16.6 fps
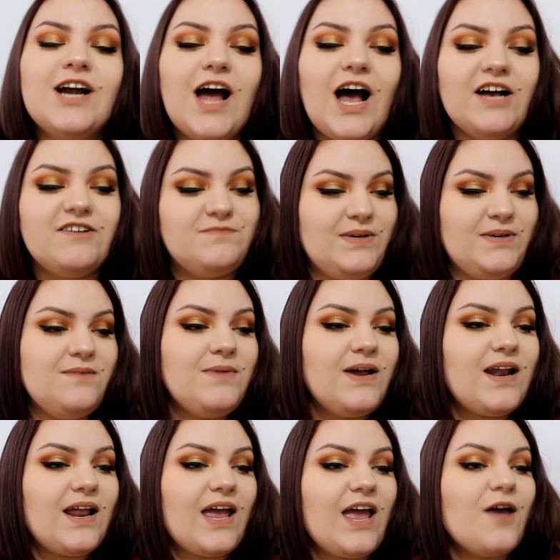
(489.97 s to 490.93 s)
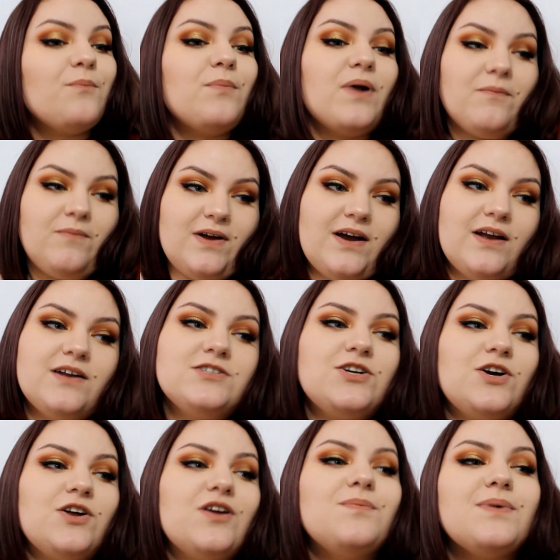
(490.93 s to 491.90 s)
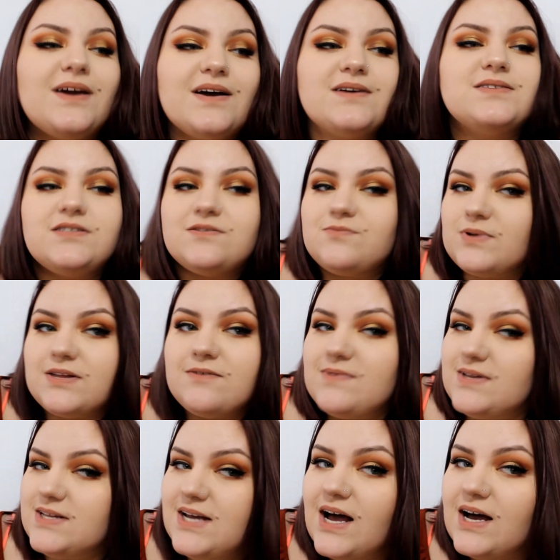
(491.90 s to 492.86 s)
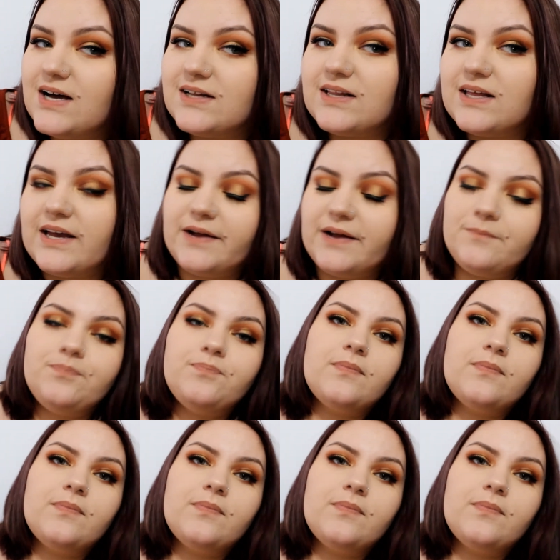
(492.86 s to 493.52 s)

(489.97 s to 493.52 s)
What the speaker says: of me meeting him, but I'm not going to show you because it's really, really ugly.